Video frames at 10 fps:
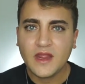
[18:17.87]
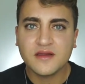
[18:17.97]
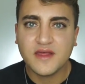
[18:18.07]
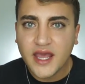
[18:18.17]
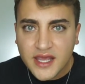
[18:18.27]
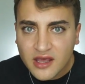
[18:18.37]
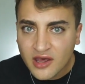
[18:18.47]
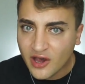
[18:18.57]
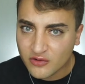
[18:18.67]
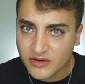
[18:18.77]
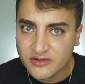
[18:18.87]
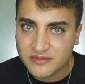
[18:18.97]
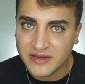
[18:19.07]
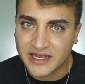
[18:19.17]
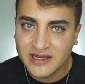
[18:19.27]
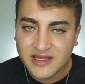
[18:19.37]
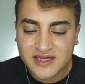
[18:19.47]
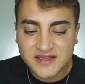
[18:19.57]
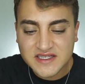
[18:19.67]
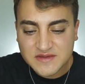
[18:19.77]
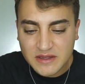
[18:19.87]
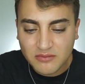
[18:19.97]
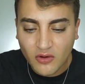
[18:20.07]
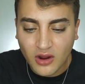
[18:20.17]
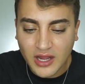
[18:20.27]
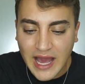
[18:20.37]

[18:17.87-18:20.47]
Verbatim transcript: they agree with me that these people are